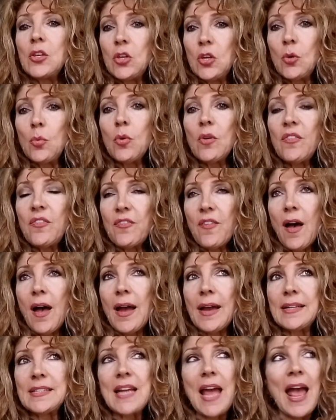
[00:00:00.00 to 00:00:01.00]
you will
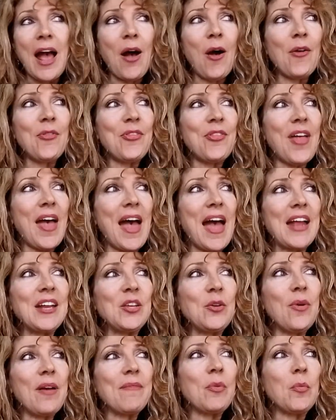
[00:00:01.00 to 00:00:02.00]
find out
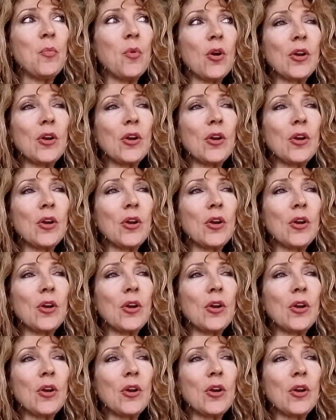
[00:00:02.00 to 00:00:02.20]
that you have been